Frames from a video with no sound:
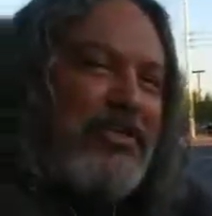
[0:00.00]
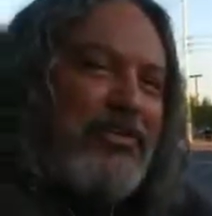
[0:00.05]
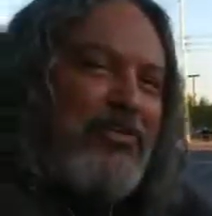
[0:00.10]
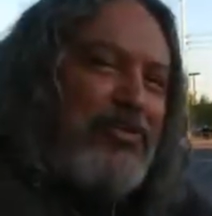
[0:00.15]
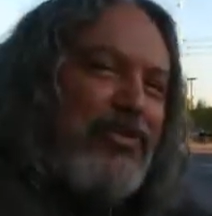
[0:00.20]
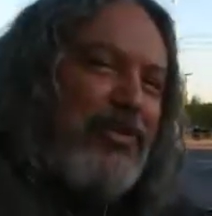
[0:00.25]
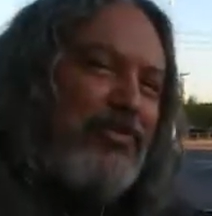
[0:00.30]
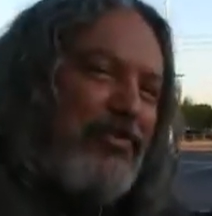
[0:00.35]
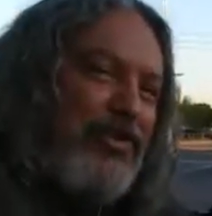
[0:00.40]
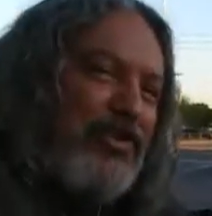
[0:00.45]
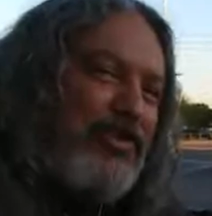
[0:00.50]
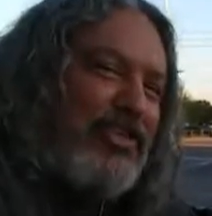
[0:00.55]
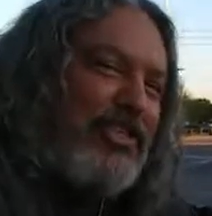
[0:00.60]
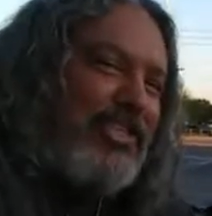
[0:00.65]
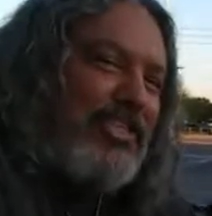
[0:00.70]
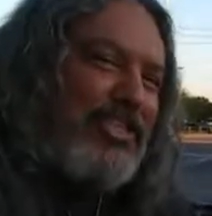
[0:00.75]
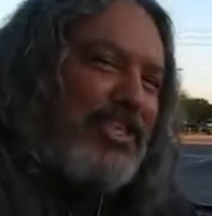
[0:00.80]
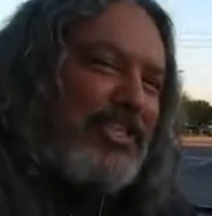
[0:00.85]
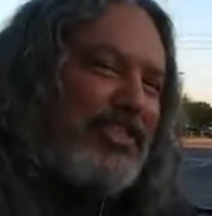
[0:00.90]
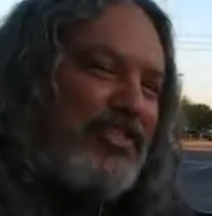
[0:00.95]
one of our
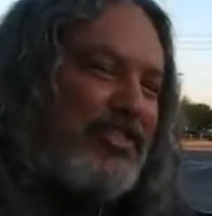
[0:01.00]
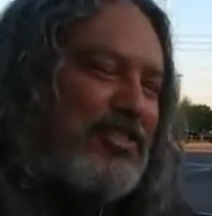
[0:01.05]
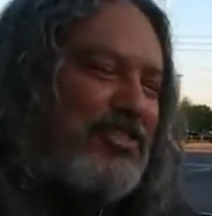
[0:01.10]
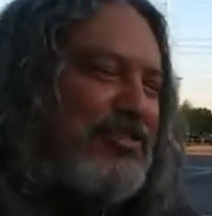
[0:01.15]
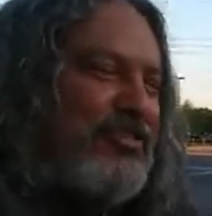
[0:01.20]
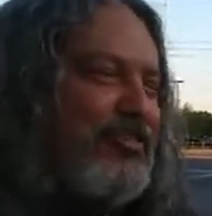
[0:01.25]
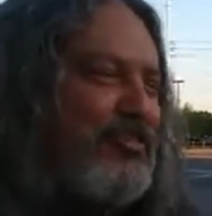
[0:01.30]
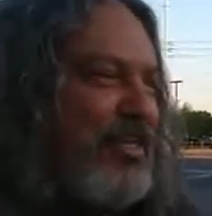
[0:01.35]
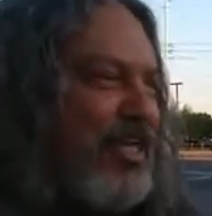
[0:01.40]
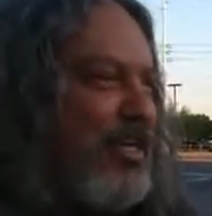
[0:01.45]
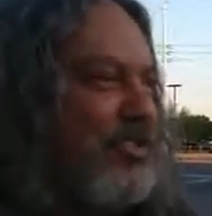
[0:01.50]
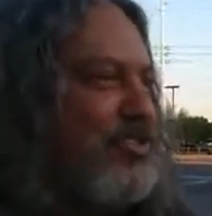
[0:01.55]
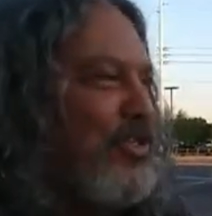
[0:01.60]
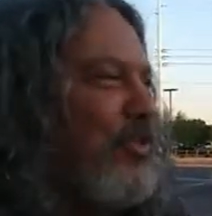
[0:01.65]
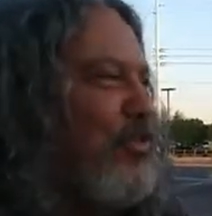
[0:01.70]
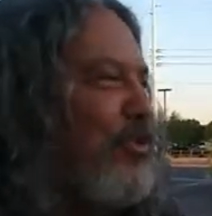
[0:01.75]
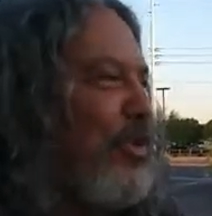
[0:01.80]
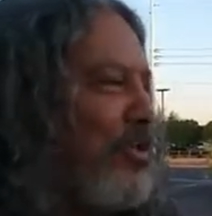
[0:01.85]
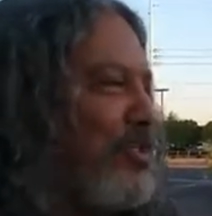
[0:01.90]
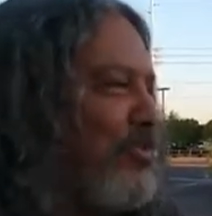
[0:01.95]
DJs is actually
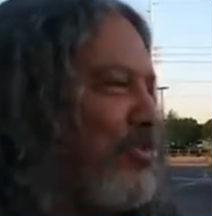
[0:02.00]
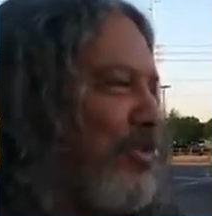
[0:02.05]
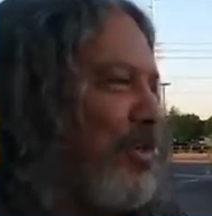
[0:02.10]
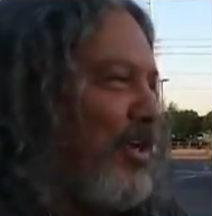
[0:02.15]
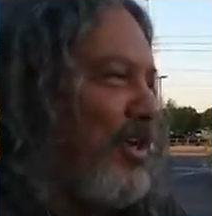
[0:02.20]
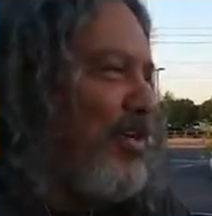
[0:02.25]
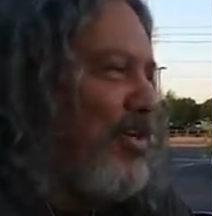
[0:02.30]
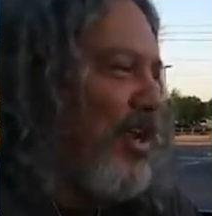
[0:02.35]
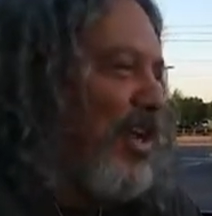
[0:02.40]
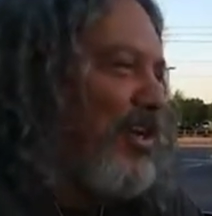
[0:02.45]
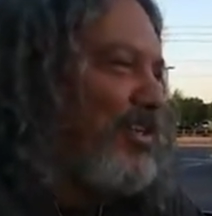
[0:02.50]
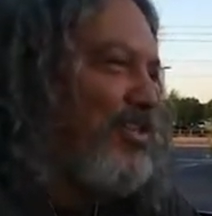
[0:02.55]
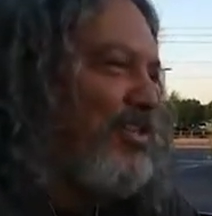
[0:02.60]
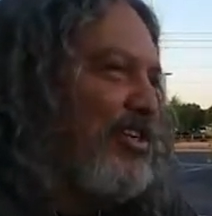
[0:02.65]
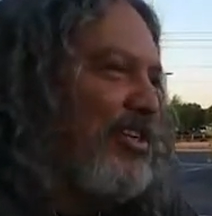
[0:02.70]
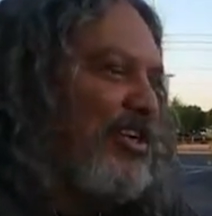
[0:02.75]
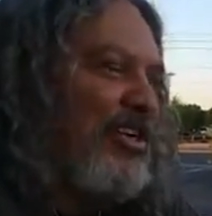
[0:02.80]
watching that, and